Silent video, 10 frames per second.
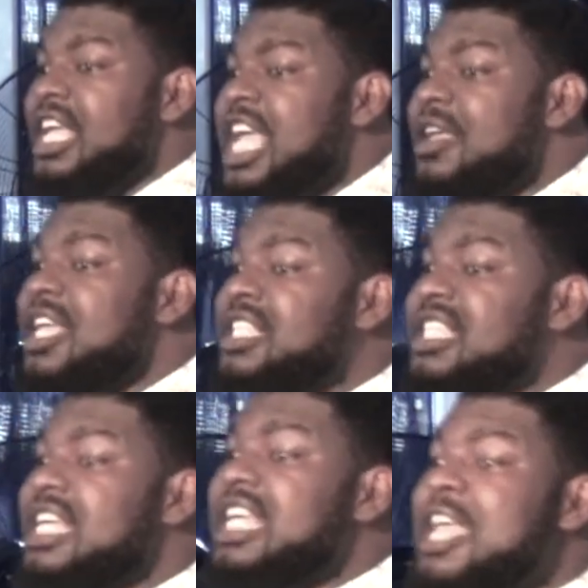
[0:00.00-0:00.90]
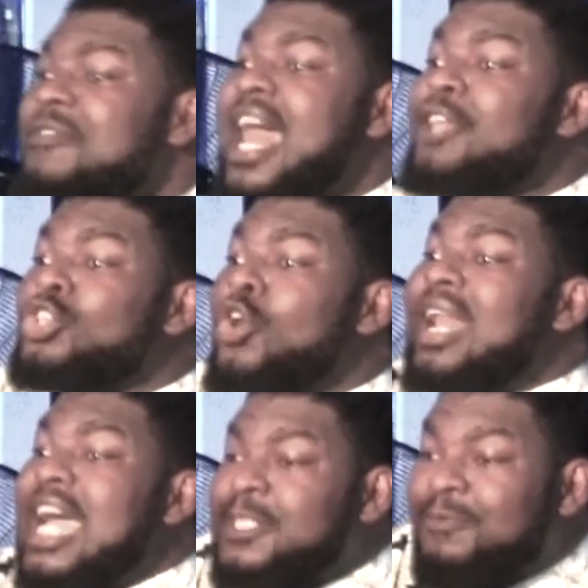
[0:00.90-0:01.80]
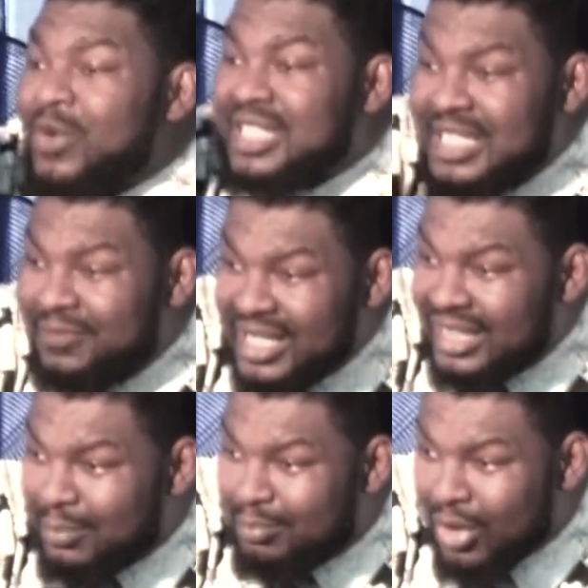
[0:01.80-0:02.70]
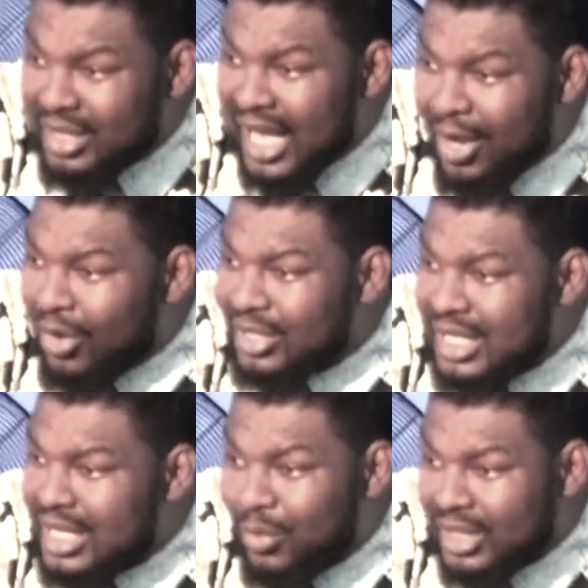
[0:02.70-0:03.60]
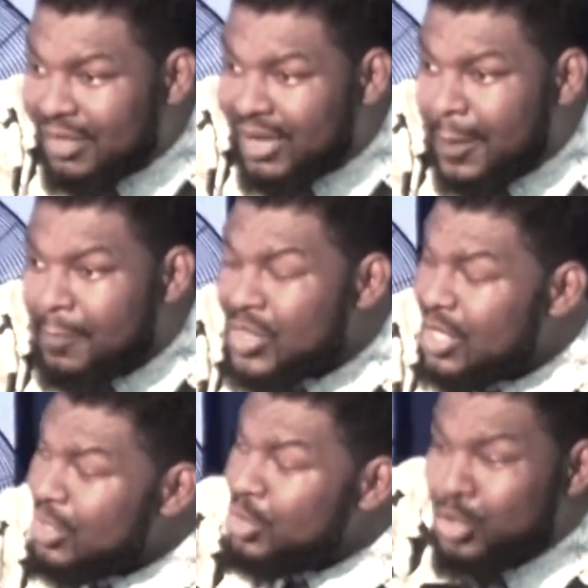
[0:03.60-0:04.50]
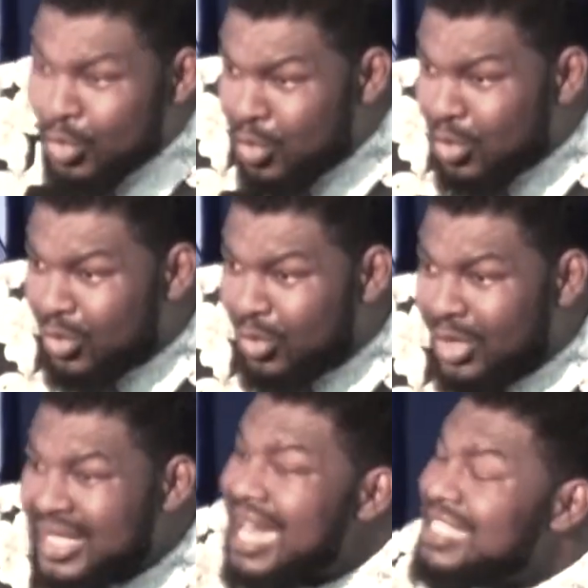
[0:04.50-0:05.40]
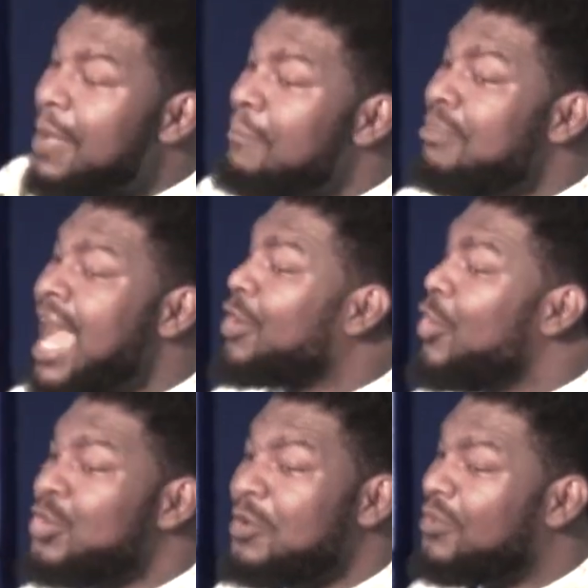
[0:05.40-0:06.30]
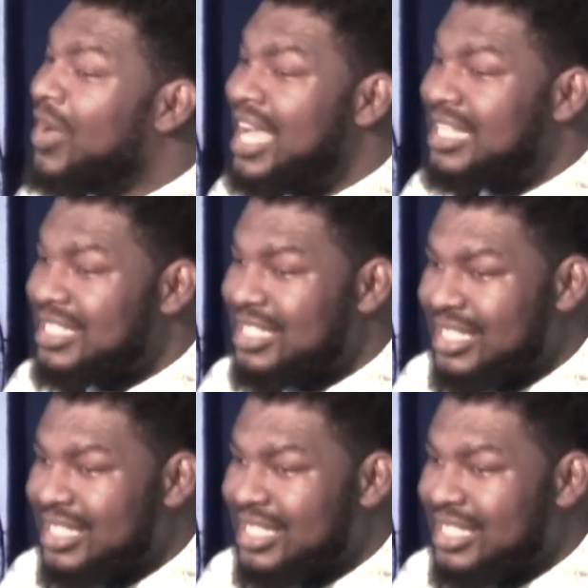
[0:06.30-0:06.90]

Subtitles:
You see, even as God has forgiven the brother or the whatever, you, there is a mark on your forehead.